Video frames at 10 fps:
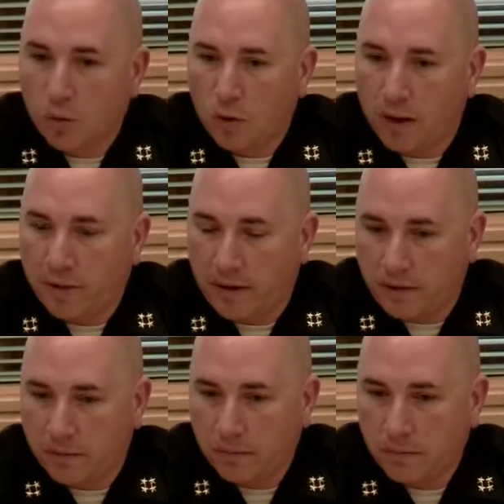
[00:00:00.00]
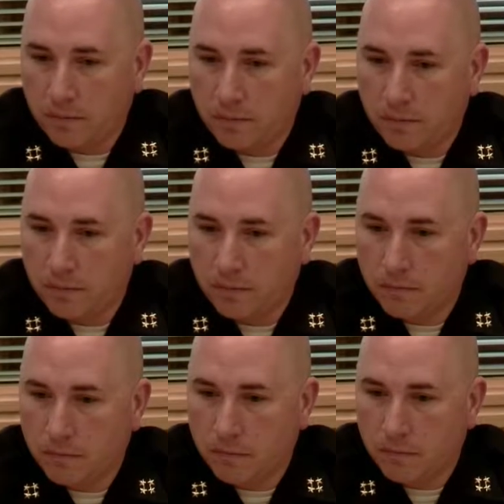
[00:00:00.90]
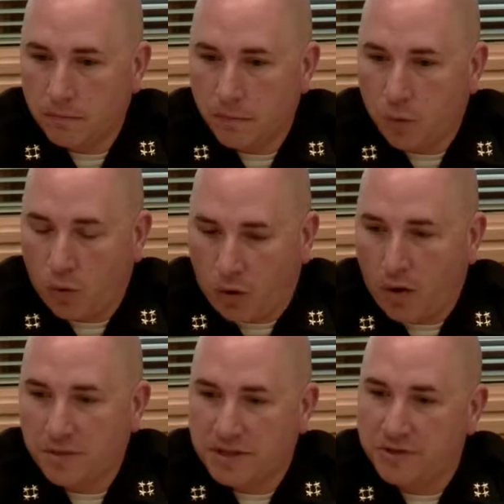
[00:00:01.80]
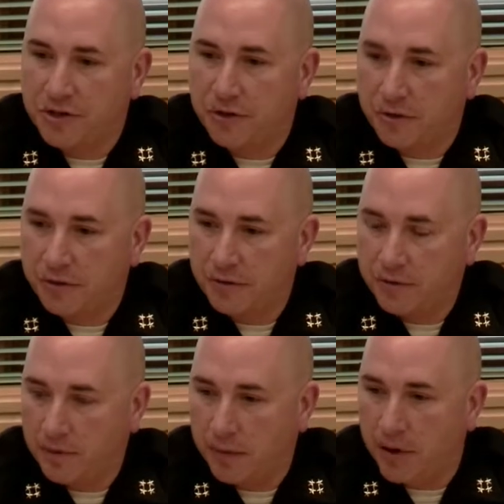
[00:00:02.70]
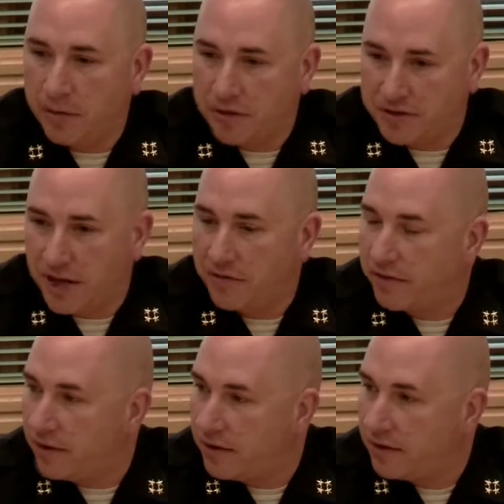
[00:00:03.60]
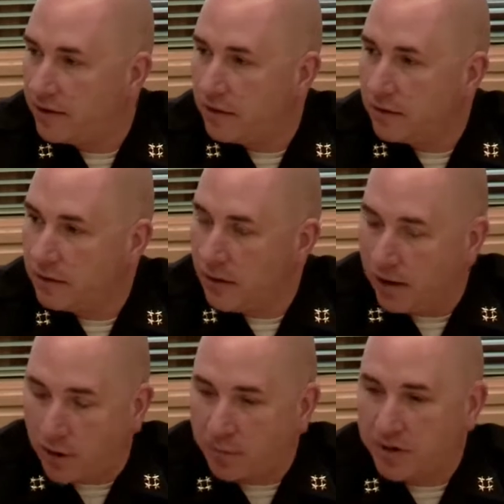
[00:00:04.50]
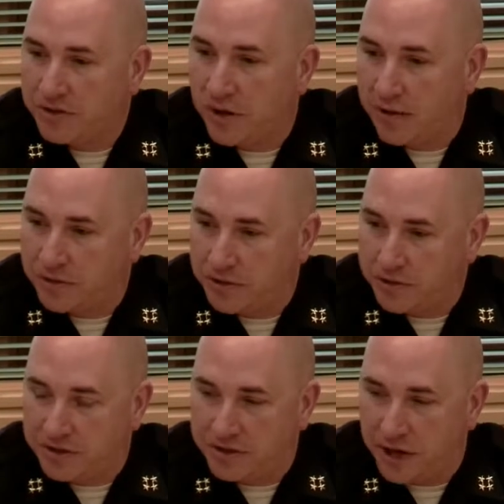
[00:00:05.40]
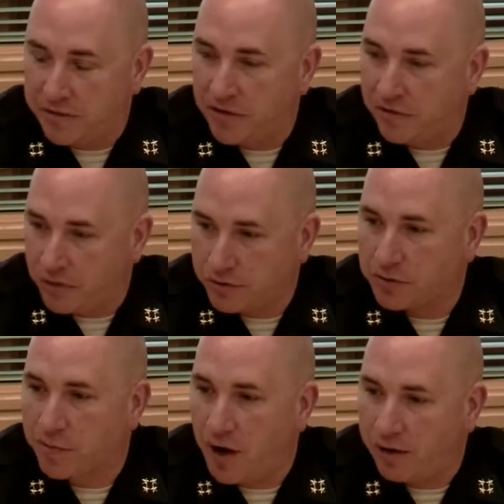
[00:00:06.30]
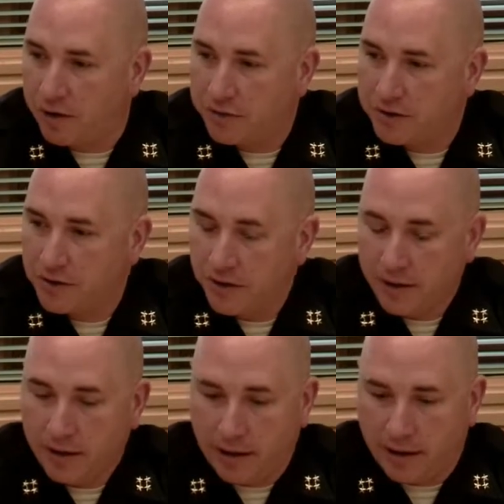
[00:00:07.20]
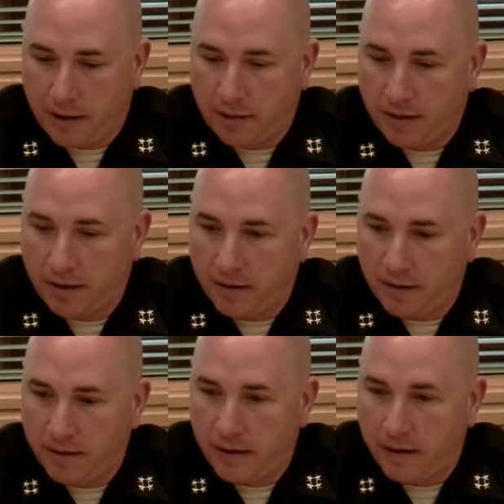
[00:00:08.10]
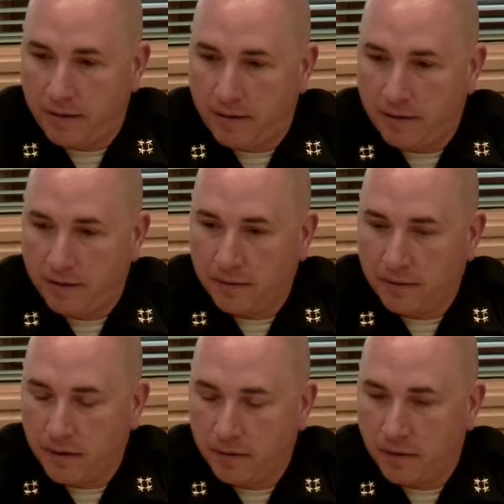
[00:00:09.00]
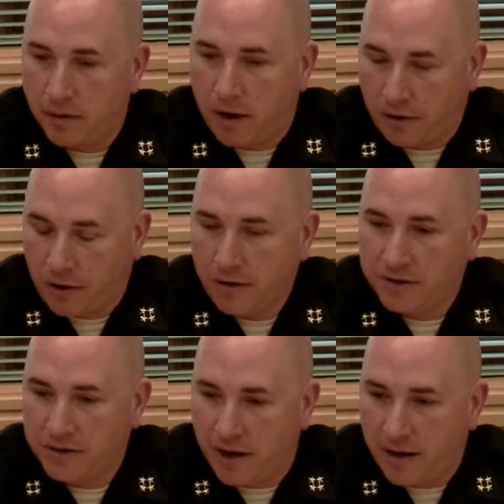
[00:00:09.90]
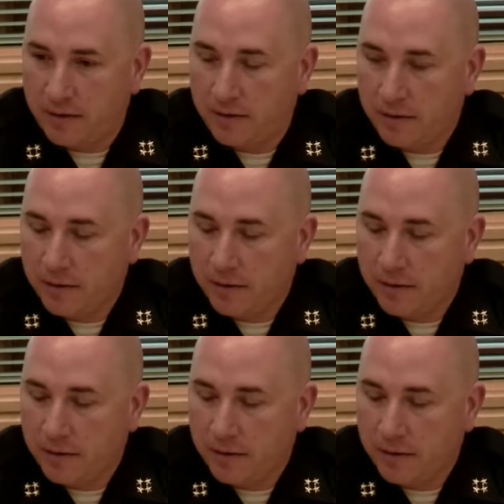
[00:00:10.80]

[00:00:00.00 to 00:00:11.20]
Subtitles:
Well, I think we're always concerned about the safety of our police officers, the safety of first responders. And I think in our current state,